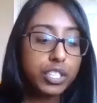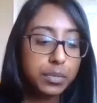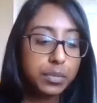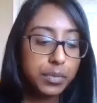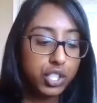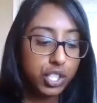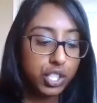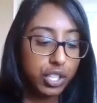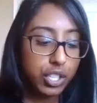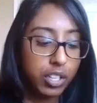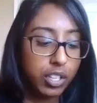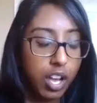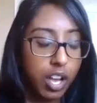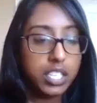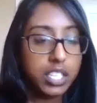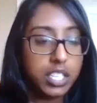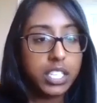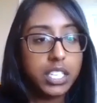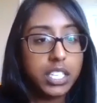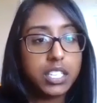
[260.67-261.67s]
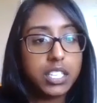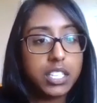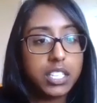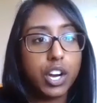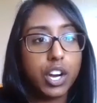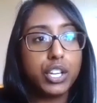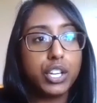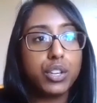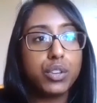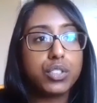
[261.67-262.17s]
majeure clauses are
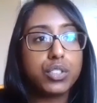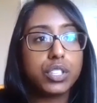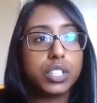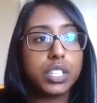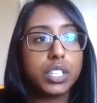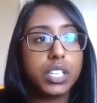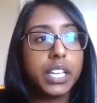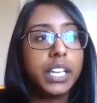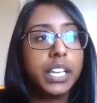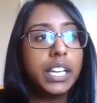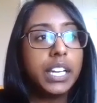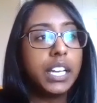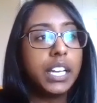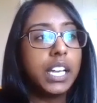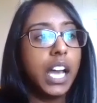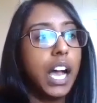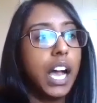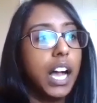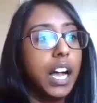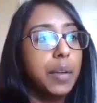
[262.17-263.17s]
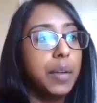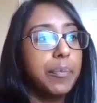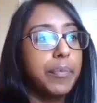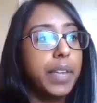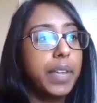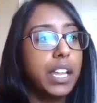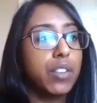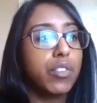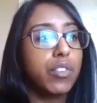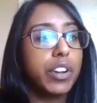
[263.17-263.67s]
usually um,
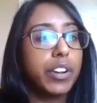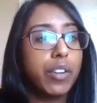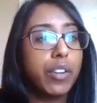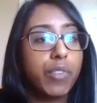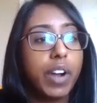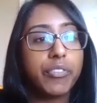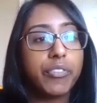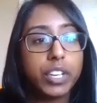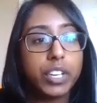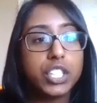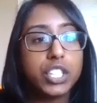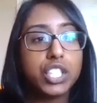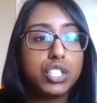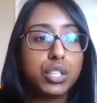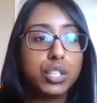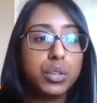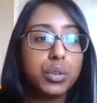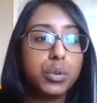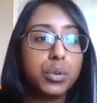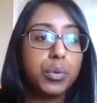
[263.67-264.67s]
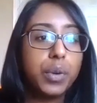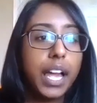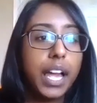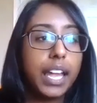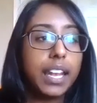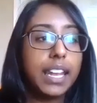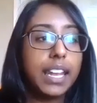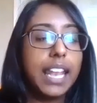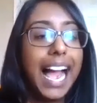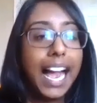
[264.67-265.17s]
in re- reference to
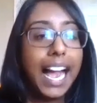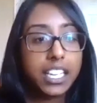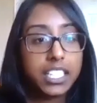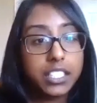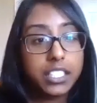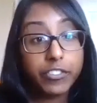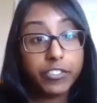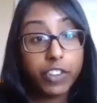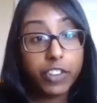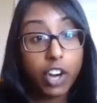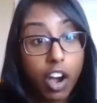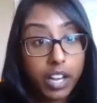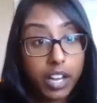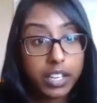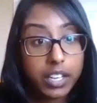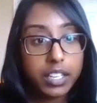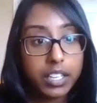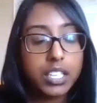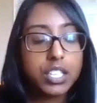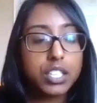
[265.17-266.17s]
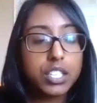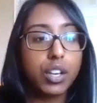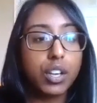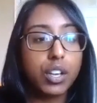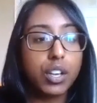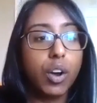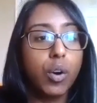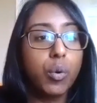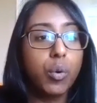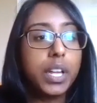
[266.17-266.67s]
an act of God. So